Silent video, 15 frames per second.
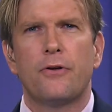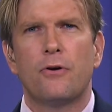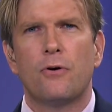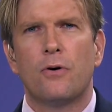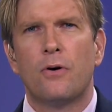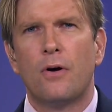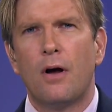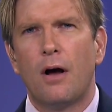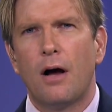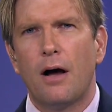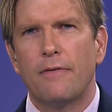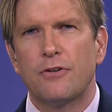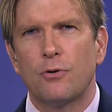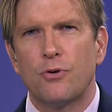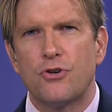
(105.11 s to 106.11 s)
you,
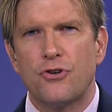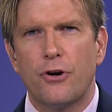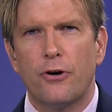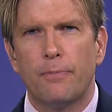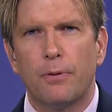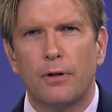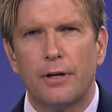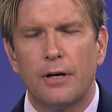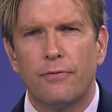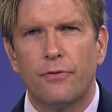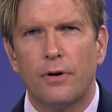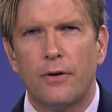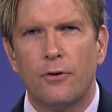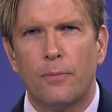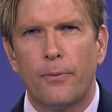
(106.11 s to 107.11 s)
obviously with Shared Belief
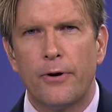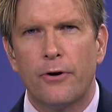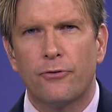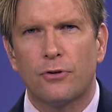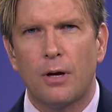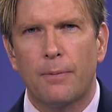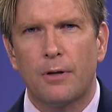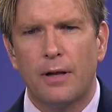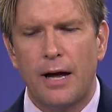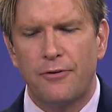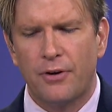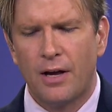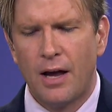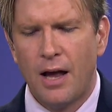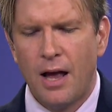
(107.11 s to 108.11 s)
in the Breeders' Cup
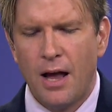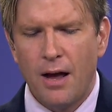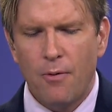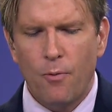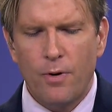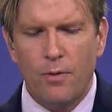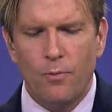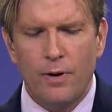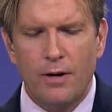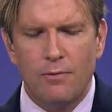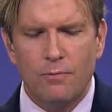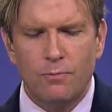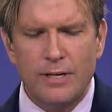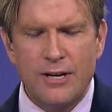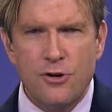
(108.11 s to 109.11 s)
Classic. We, we,
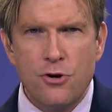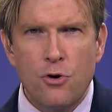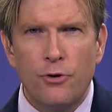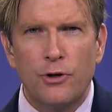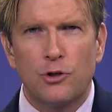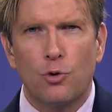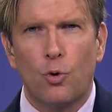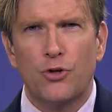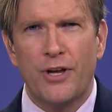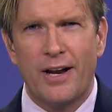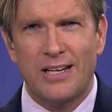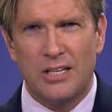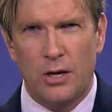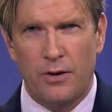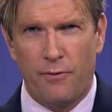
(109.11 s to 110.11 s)
we knew this horse had
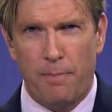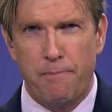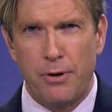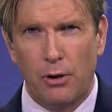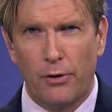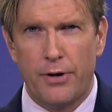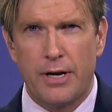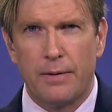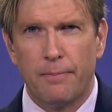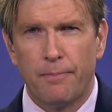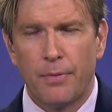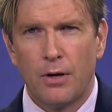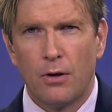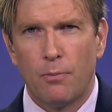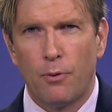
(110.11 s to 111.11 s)
a ton of ability
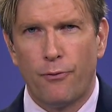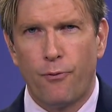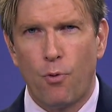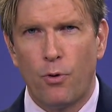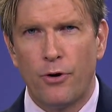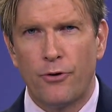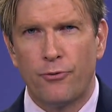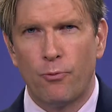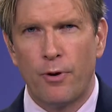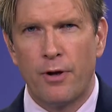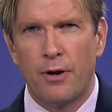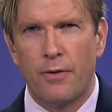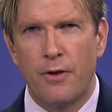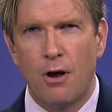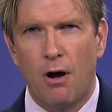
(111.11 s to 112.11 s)
before his
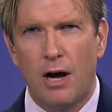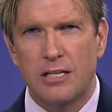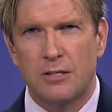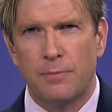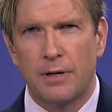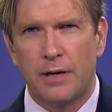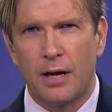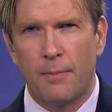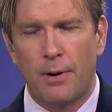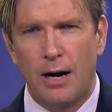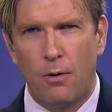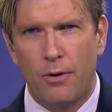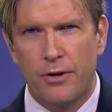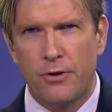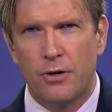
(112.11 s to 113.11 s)
win in the Awesome Again, but
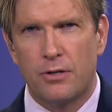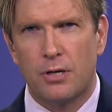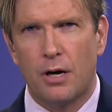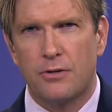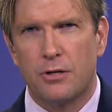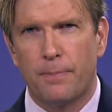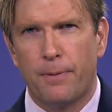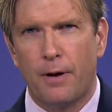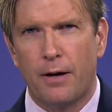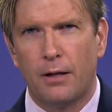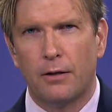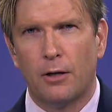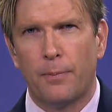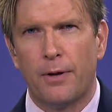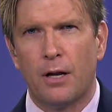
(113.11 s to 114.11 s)
I want you to touch upon a
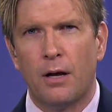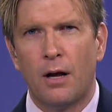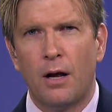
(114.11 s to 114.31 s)
little bit